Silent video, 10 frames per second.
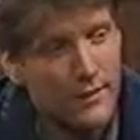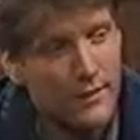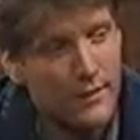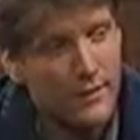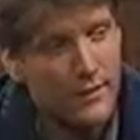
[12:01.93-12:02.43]

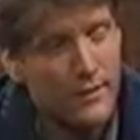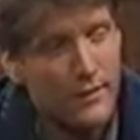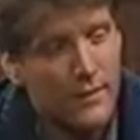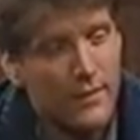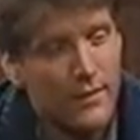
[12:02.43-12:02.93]

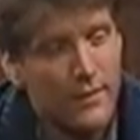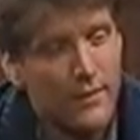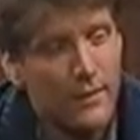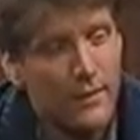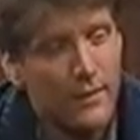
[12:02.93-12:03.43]

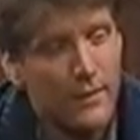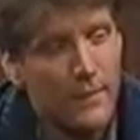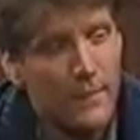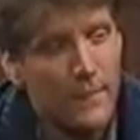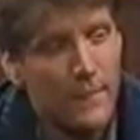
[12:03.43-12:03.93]

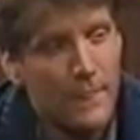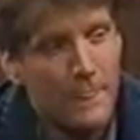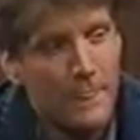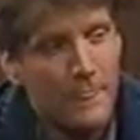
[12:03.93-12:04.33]
No one is speaking in this clip.